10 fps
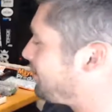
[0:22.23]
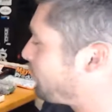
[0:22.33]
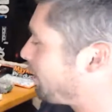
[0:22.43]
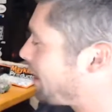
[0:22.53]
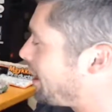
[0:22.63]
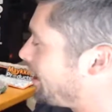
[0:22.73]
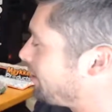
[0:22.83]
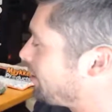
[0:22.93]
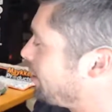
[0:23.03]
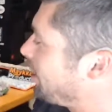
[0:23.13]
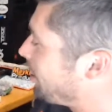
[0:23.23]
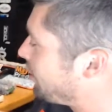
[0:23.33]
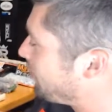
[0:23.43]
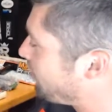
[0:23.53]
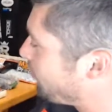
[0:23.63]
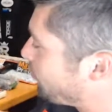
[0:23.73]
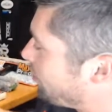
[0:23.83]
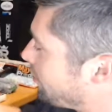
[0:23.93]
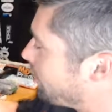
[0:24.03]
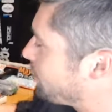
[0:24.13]
We got another one
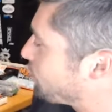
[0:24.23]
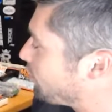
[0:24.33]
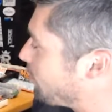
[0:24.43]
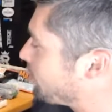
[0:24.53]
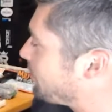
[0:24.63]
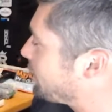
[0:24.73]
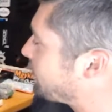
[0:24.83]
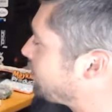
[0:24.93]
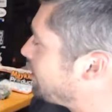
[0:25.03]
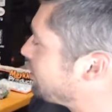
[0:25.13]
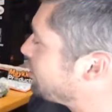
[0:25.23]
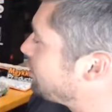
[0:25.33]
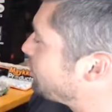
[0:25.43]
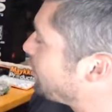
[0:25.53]
of the Sorbo special edition.